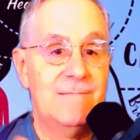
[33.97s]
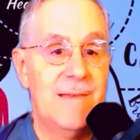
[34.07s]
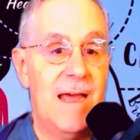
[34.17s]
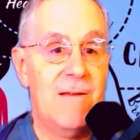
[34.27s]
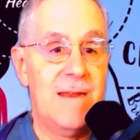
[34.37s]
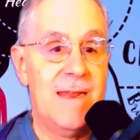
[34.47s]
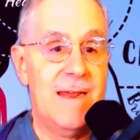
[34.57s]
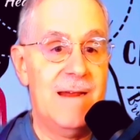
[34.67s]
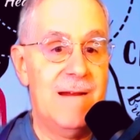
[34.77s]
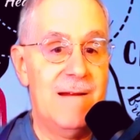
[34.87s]
down
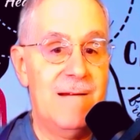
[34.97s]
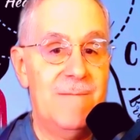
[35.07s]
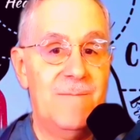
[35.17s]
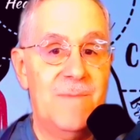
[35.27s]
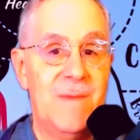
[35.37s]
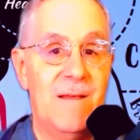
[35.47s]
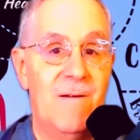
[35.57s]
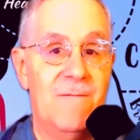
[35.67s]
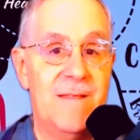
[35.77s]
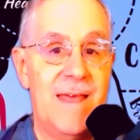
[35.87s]
here, over